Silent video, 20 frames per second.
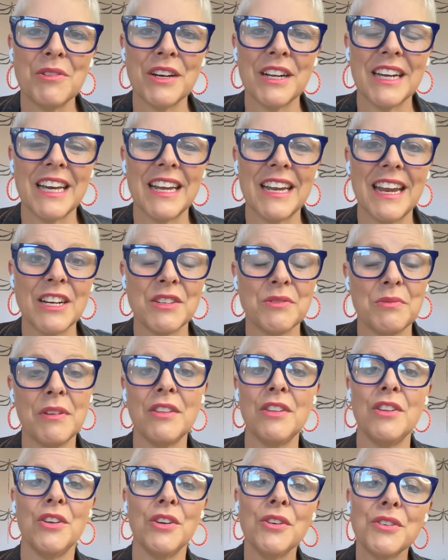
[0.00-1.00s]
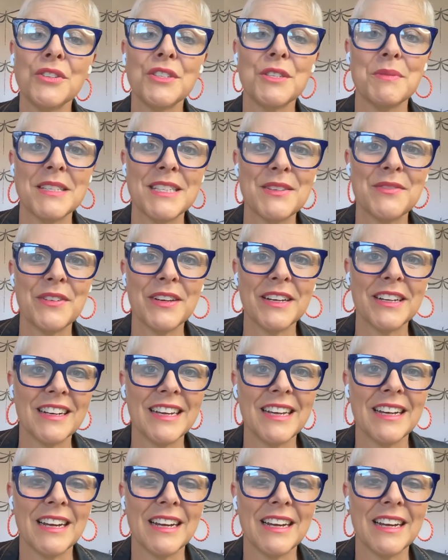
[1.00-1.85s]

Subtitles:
to connect with you specifically,